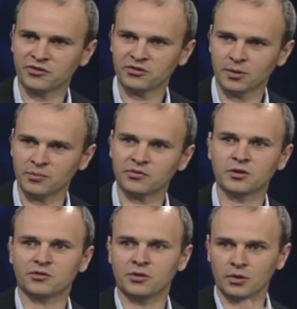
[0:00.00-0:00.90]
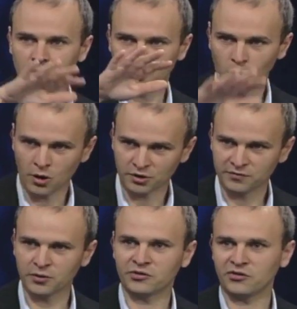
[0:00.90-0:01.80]
systems. There's the, the water
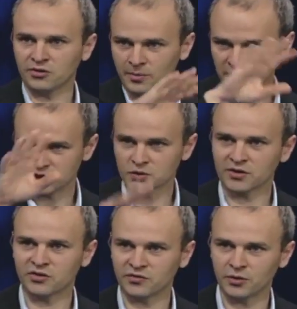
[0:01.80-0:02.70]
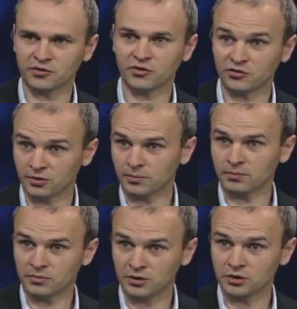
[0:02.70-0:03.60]
flow system and the stresses flow
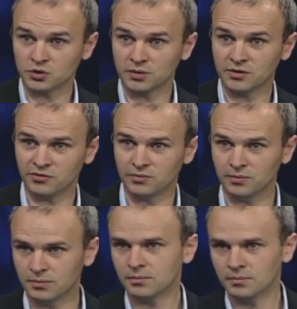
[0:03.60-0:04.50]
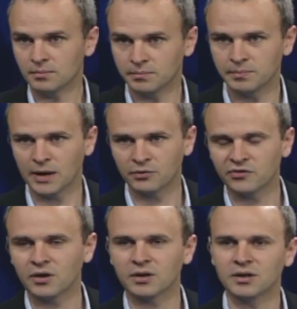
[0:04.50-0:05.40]
system that the trees Correct. Balancing.
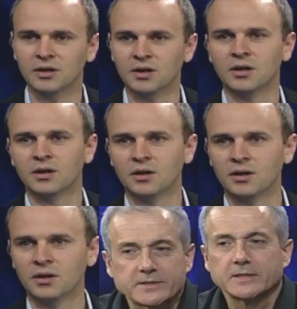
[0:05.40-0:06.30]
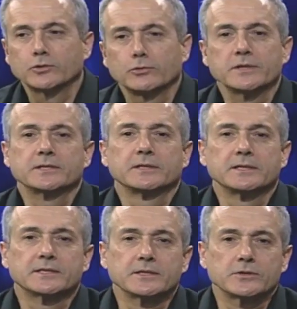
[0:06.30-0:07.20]
So that's one of the interesting
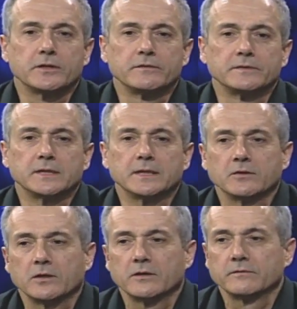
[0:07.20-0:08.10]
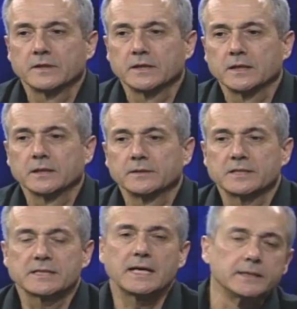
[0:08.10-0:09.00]
coincidences of uh, of uh,
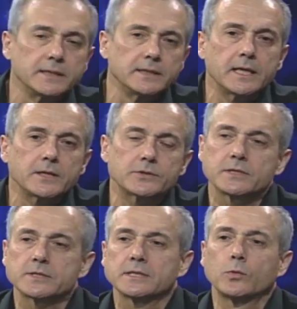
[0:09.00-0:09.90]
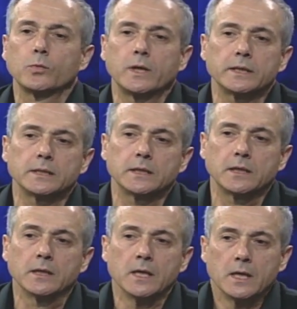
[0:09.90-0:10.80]
design in nature, is that one
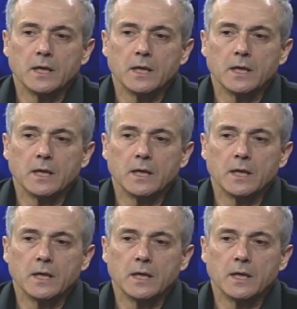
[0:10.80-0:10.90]
uh,